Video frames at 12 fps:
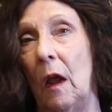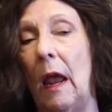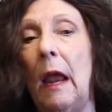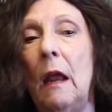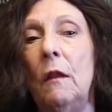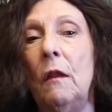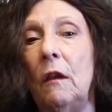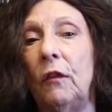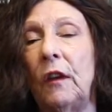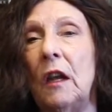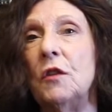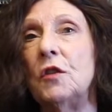in this
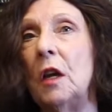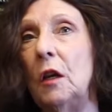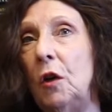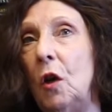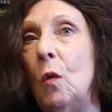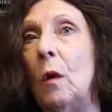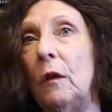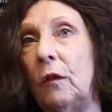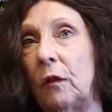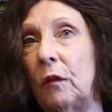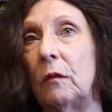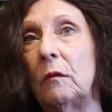
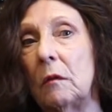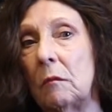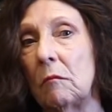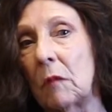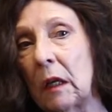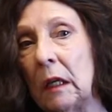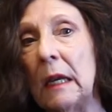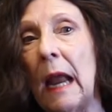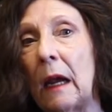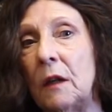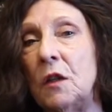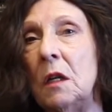continuous,
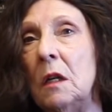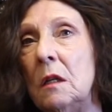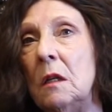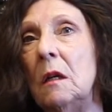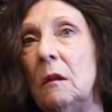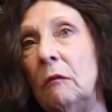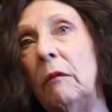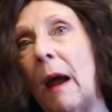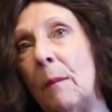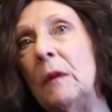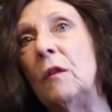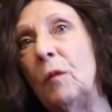connected,
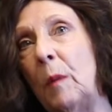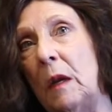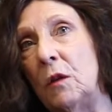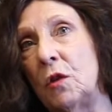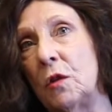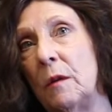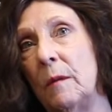rapid speech.